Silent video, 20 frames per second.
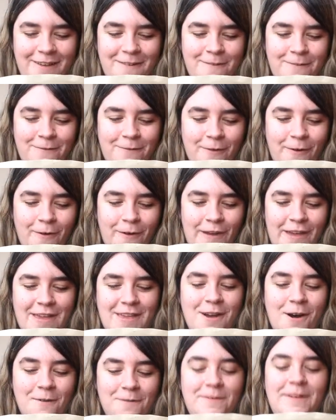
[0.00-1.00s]
you for
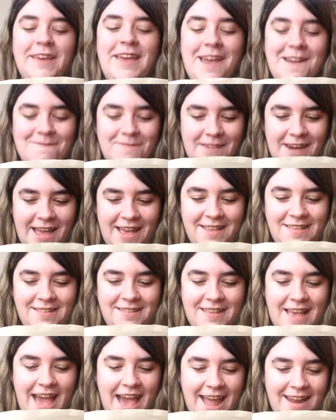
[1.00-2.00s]
your
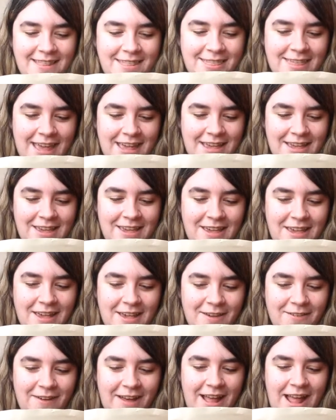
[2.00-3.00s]
forgiveness, and thank
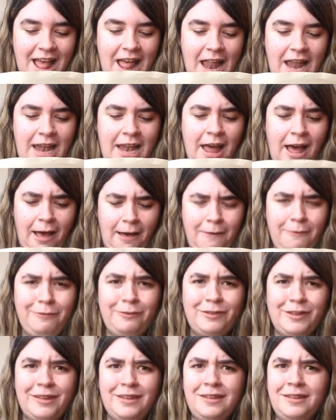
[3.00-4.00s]
you,
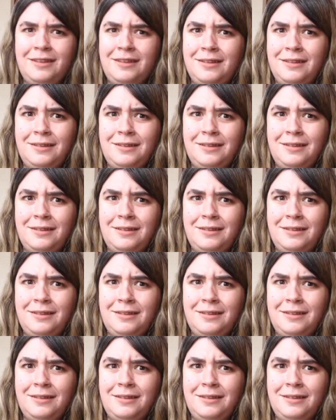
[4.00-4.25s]
love,